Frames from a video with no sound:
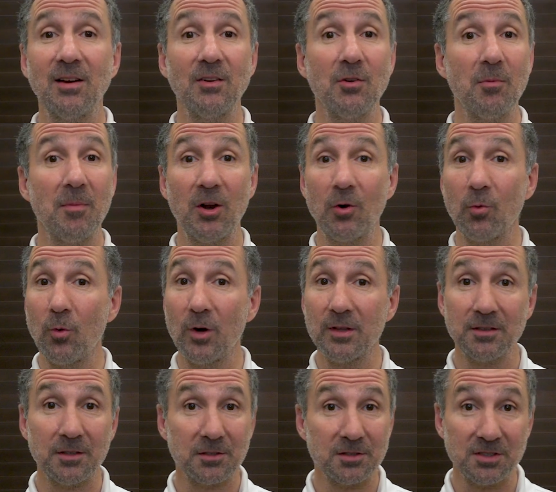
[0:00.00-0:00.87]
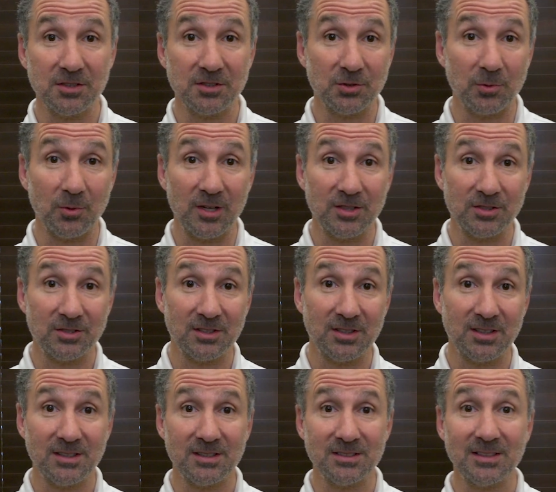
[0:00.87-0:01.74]
no matter what their
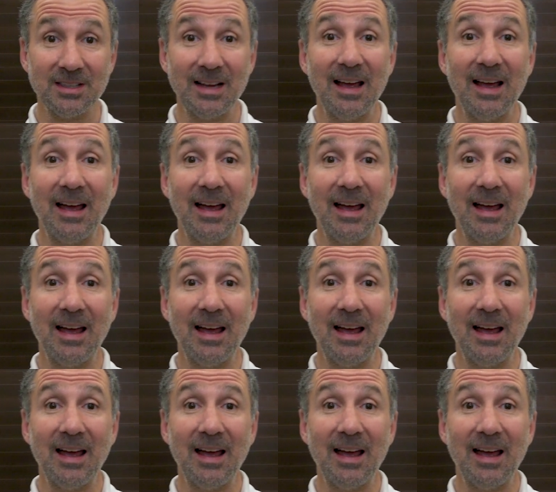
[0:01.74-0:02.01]
situation is,